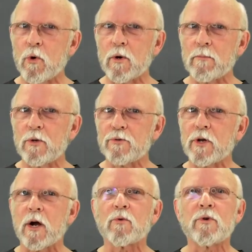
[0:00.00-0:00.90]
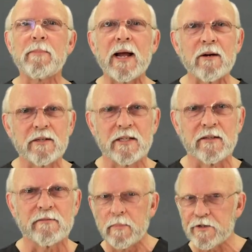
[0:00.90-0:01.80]
hormones are
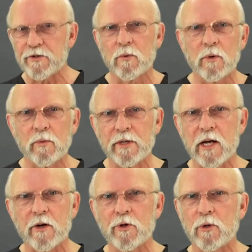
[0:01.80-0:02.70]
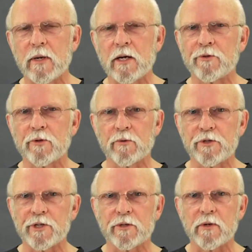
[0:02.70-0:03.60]
reparative based on what we now know about
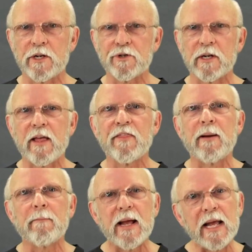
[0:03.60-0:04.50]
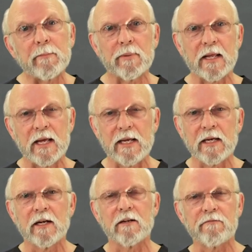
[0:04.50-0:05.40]
neuroregeneration, and they may play
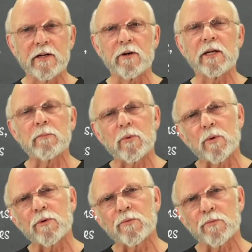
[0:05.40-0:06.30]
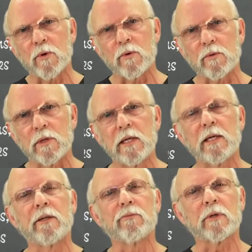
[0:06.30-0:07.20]
a very important role
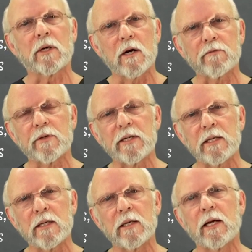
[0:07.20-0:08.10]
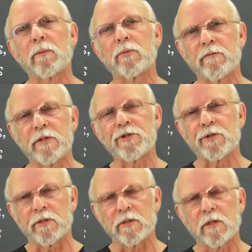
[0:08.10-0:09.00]
in recovery and
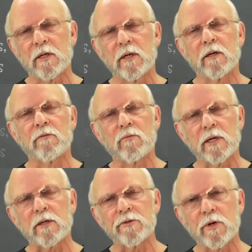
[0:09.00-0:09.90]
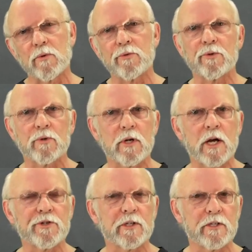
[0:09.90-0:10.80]
prevention of well known
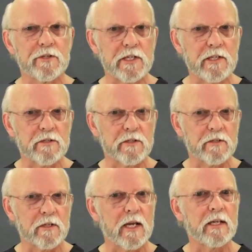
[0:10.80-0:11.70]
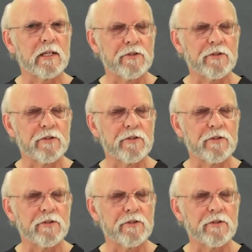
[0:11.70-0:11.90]
neurologic diseases and